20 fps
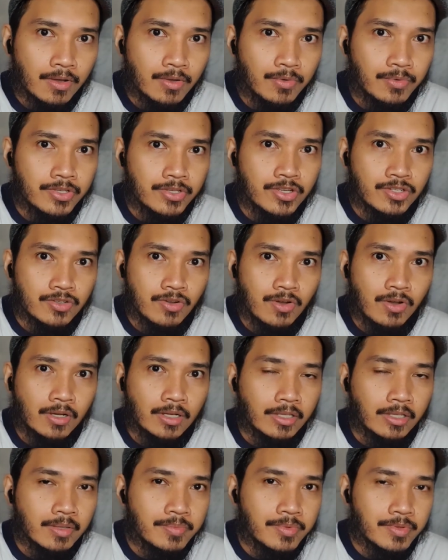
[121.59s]
just saw a
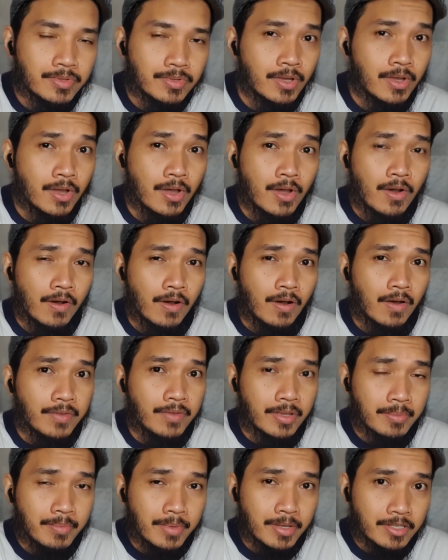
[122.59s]
glimpse of
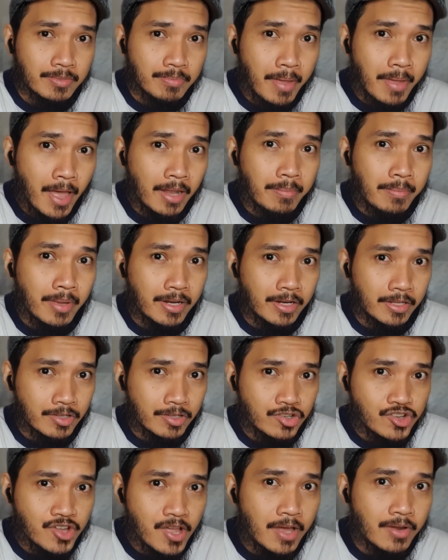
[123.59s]
him as Batman in the
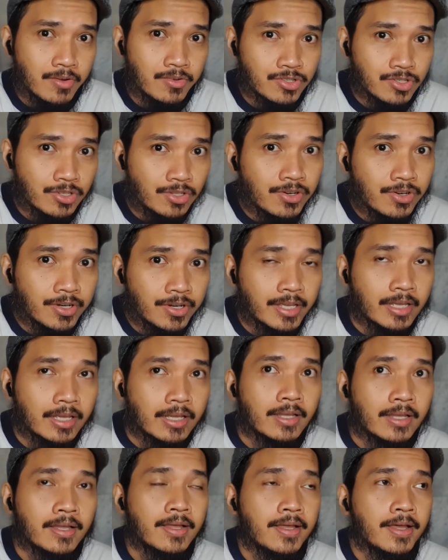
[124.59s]
shadows
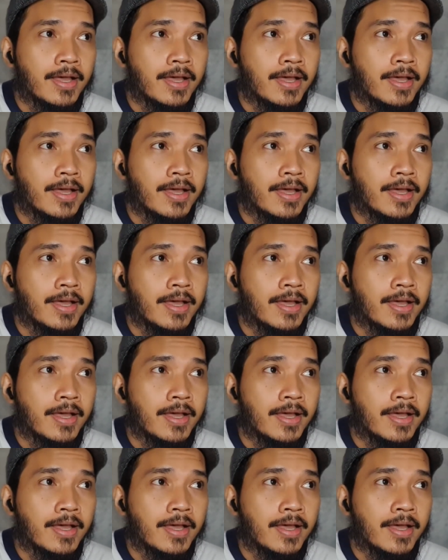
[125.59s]
lurking.